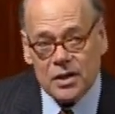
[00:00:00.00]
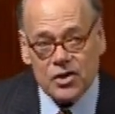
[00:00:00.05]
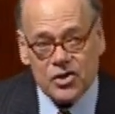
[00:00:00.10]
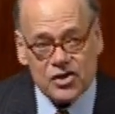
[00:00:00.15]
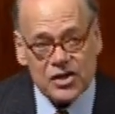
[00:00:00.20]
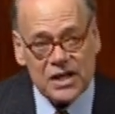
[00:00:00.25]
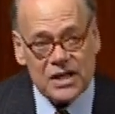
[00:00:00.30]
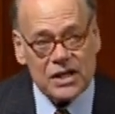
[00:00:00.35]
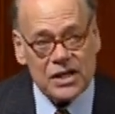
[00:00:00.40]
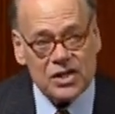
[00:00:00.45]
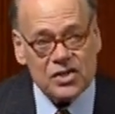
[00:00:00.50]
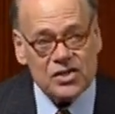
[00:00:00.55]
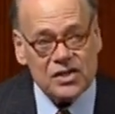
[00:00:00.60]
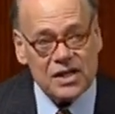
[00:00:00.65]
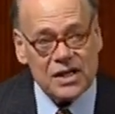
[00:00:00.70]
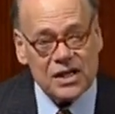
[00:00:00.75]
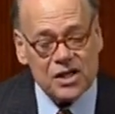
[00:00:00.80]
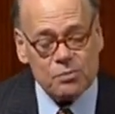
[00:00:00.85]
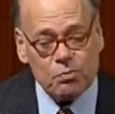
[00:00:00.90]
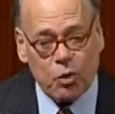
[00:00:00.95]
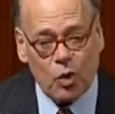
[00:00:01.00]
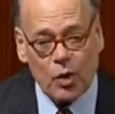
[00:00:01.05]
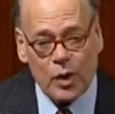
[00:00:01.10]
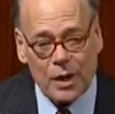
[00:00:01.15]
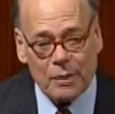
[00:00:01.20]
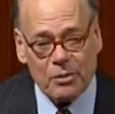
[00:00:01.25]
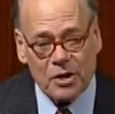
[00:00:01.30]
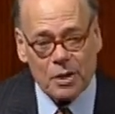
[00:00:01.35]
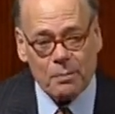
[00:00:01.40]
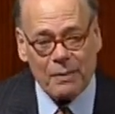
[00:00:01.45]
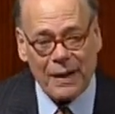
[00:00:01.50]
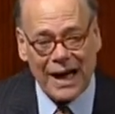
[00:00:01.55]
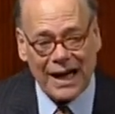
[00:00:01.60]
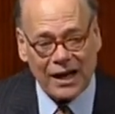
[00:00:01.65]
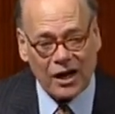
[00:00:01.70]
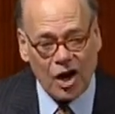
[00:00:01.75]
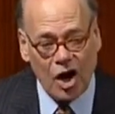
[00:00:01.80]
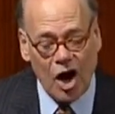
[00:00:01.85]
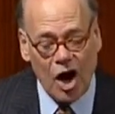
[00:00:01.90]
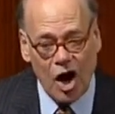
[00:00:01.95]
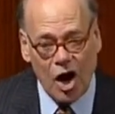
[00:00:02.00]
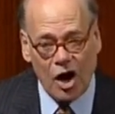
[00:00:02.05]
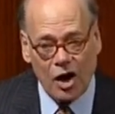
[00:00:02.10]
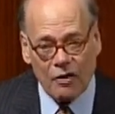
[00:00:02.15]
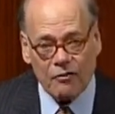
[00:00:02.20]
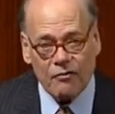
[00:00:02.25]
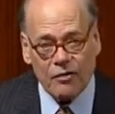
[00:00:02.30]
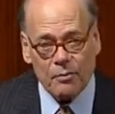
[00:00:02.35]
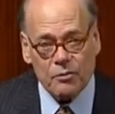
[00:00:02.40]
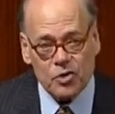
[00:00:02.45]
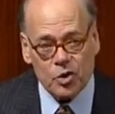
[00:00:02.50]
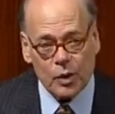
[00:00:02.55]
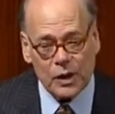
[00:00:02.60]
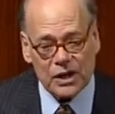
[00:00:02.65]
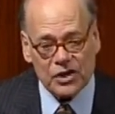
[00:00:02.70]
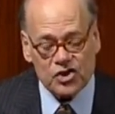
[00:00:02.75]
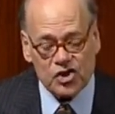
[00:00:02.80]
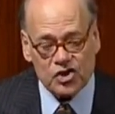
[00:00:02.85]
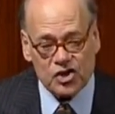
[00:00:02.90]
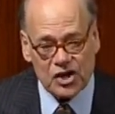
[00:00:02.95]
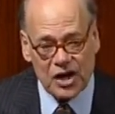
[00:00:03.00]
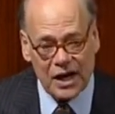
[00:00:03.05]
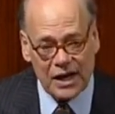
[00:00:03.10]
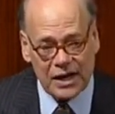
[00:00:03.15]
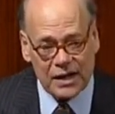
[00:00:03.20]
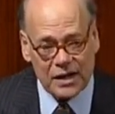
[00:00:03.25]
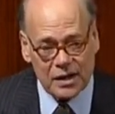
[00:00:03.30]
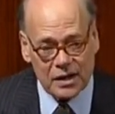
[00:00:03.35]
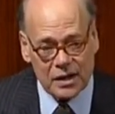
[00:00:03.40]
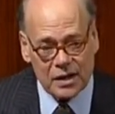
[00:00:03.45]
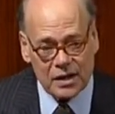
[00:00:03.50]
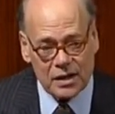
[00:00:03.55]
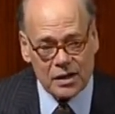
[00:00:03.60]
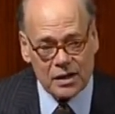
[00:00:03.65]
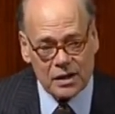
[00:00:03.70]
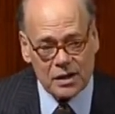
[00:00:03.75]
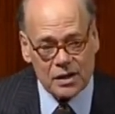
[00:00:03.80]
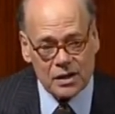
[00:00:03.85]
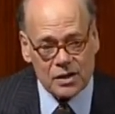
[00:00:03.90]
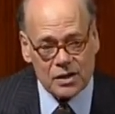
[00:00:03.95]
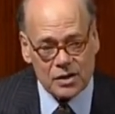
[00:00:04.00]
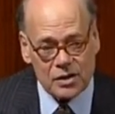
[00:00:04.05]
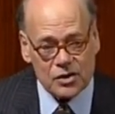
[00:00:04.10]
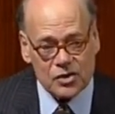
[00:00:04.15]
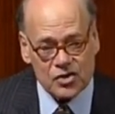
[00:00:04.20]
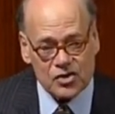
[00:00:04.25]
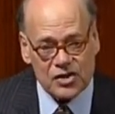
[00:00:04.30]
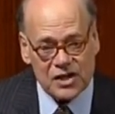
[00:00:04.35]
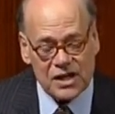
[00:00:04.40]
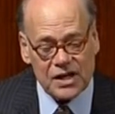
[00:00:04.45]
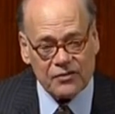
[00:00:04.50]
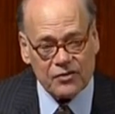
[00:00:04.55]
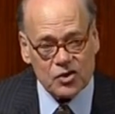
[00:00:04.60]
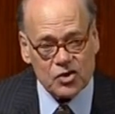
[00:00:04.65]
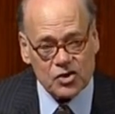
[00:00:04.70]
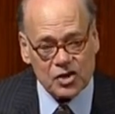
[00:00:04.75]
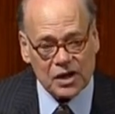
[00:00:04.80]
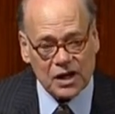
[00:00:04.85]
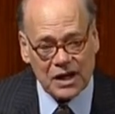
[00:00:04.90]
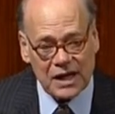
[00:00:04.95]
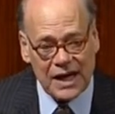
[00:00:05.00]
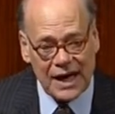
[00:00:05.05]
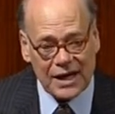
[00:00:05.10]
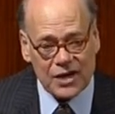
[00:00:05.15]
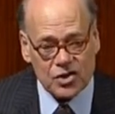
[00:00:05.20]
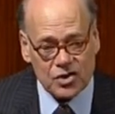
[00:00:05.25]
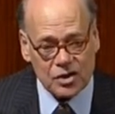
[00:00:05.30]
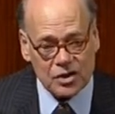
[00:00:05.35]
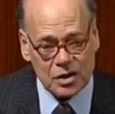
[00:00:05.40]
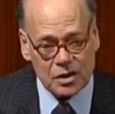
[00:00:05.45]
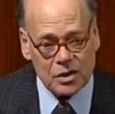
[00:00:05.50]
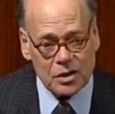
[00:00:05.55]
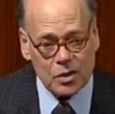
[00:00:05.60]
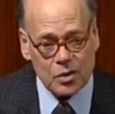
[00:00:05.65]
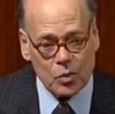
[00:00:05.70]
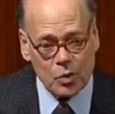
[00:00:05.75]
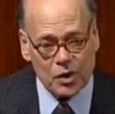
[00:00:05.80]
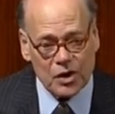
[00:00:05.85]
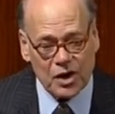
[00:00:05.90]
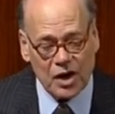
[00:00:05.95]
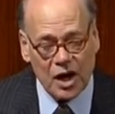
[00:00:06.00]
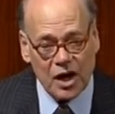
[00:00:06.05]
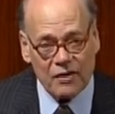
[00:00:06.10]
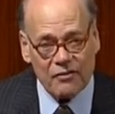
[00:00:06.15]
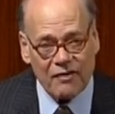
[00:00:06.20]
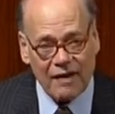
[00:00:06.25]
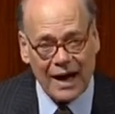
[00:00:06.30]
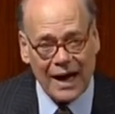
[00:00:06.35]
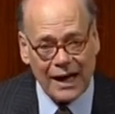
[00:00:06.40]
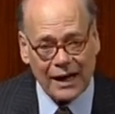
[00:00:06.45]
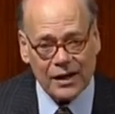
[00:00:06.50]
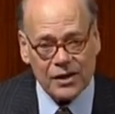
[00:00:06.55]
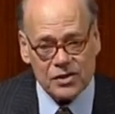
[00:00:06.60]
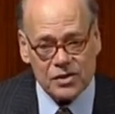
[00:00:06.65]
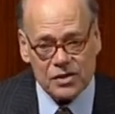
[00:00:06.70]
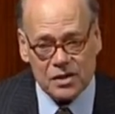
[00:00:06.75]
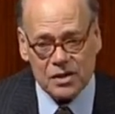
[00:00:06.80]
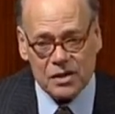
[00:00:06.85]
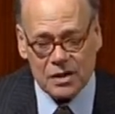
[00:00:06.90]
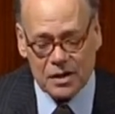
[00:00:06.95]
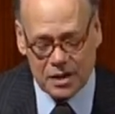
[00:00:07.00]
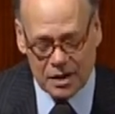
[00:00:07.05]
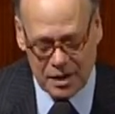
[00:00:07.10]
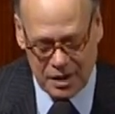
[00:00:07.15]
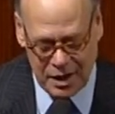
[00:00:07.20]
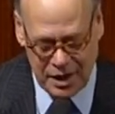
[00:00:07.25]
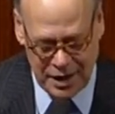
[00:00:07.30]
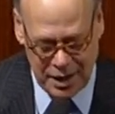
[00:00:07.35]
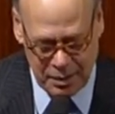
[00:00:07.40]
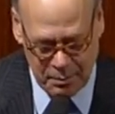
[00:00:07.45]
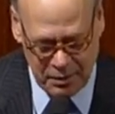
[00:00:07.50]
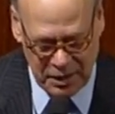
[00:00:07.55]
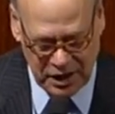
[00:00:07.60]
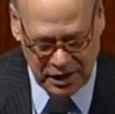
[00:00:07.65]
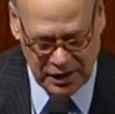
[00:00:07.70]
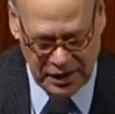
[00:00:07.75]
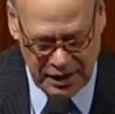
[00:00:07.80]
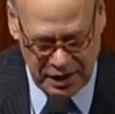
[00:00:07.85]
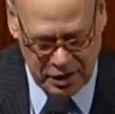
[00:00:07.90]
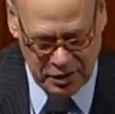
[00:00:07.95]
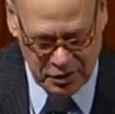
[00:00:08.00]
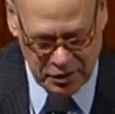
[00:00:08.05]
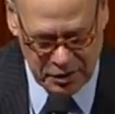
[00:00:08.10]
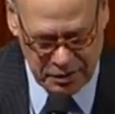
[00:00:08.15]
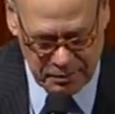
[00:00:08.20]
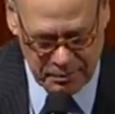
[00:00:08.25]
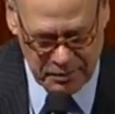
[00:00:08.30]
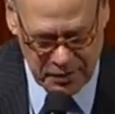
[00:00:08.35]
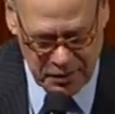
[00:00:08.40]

The CDC is prohibited by law from doing a study to see if there's a connection with gun violence and mental health